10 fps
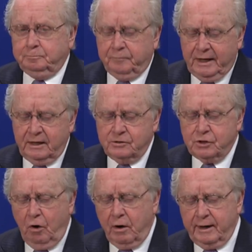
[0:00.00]
They
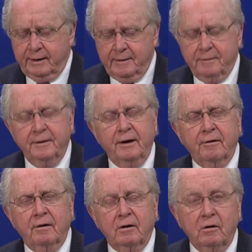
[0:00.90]
enjoy
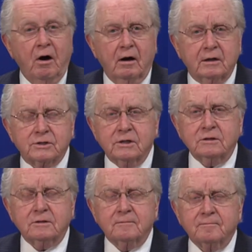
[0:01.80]
their
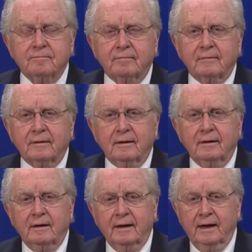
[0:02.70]
lawlessness.
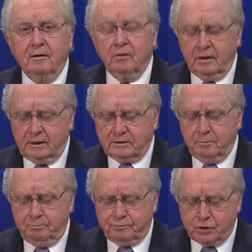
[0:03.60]
And look at the
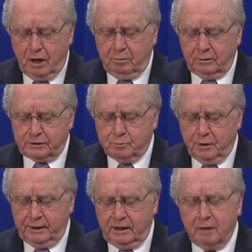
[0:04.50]
trouble it's
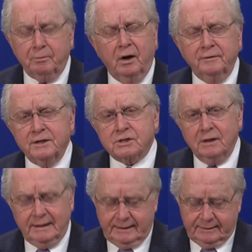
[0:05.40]
bringing upon this
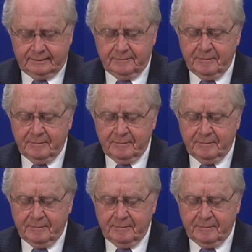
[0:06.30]
land.